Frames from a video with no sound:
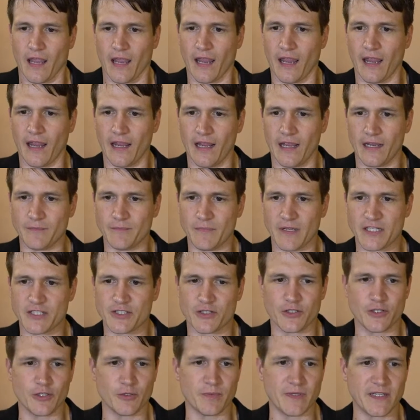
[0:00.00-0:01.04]
and make sure
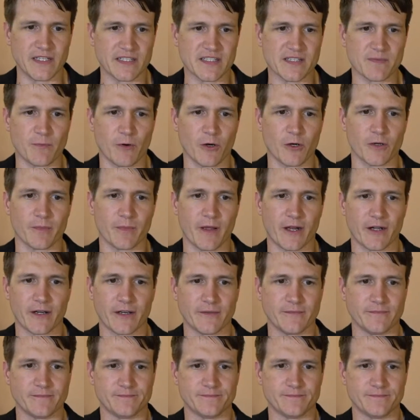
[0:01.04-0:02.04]
you're being smart about it.